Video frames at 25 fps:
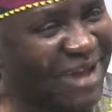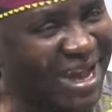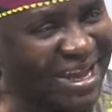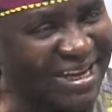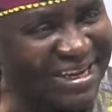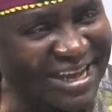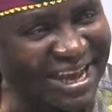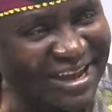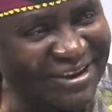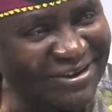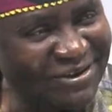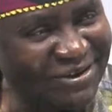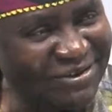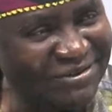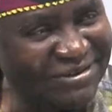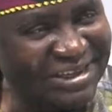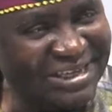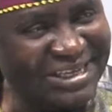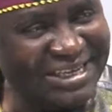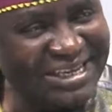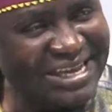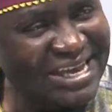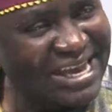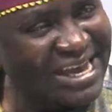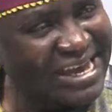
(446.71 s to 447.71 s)
by the end
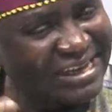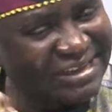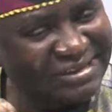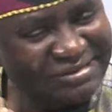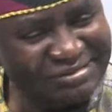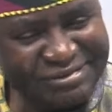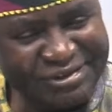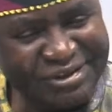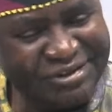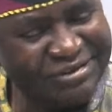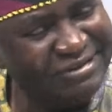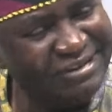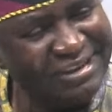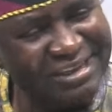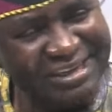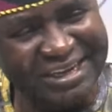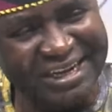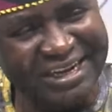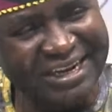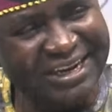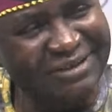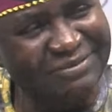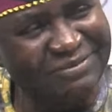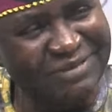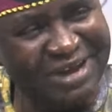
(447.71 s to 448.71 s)
of the year,
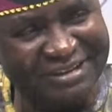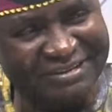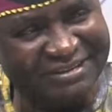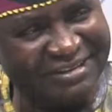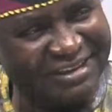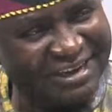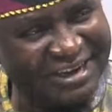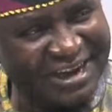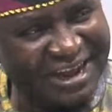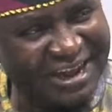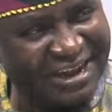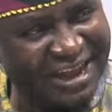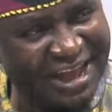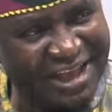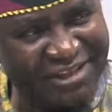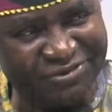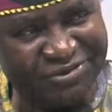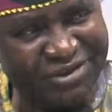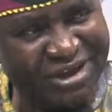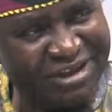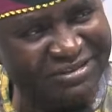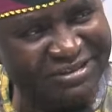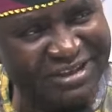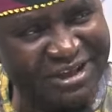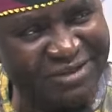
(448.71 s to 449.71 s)
nothing really material
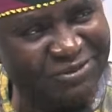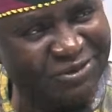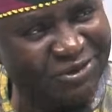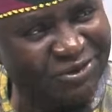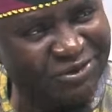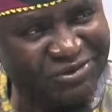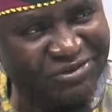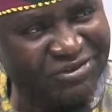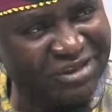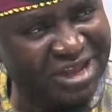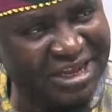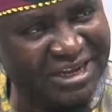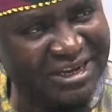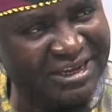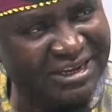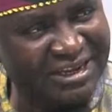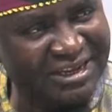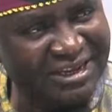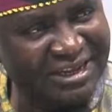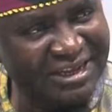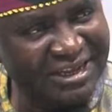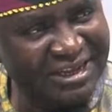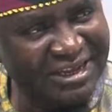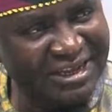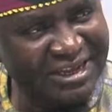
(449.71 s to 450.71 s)
as far as I'm
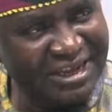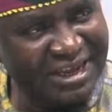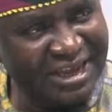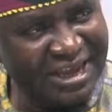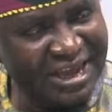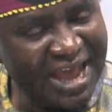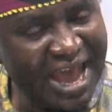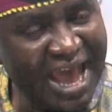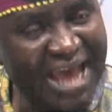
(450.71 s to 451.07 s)
concerned. Mm.